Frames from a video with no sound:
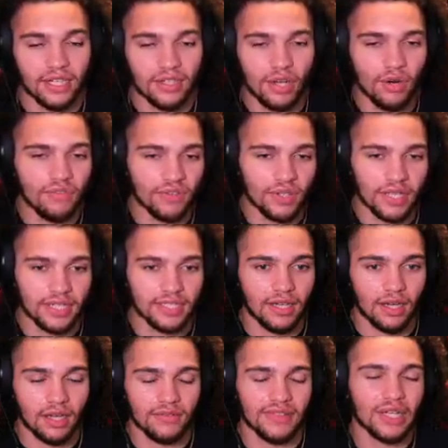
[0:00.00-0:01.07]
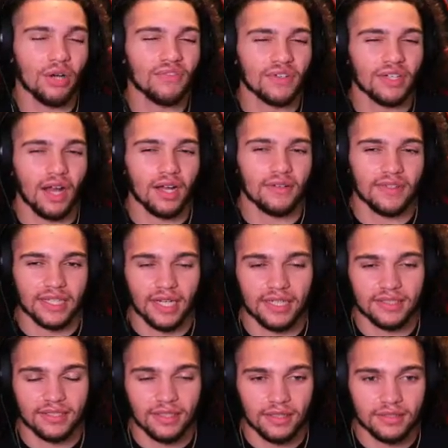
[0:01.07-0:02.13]
go for like a knockoff. If they go for a knockoff, that kind
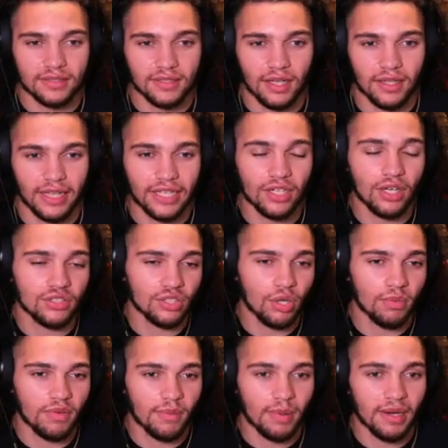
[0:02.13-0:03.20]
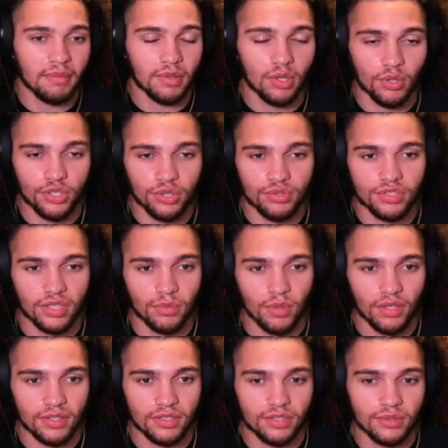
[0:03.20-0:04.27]
of sucks. They could also go for Brave Bird or U-turn, one
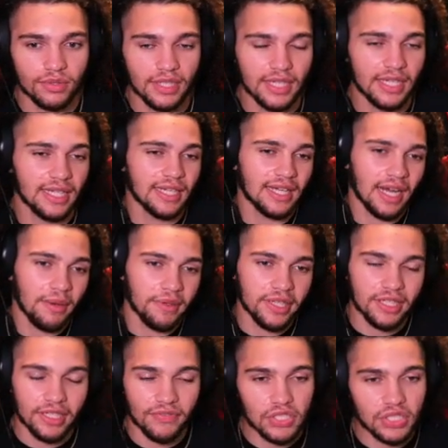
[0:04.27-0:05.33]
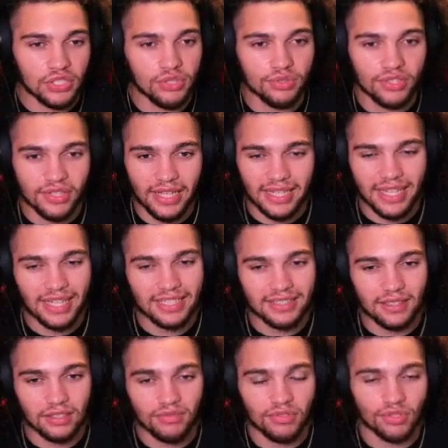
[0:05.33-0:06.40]
of the two. I mean, if U-turn, that kind of
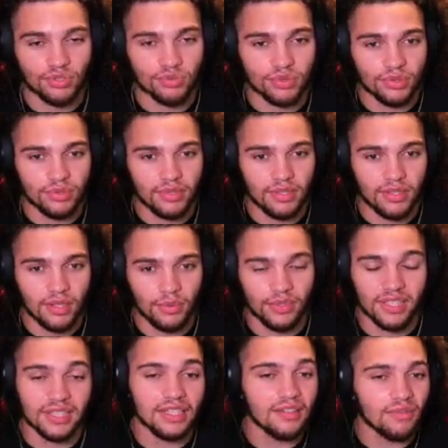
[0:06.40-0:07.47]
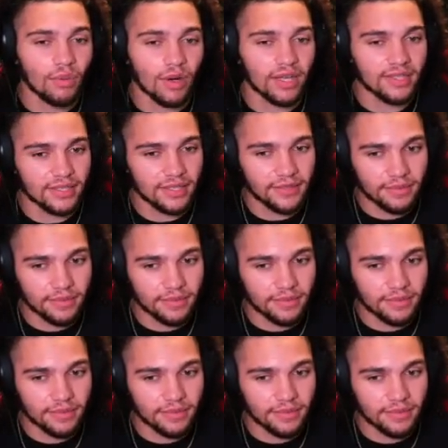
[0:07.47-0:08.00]
sucks for Zarude. We can live one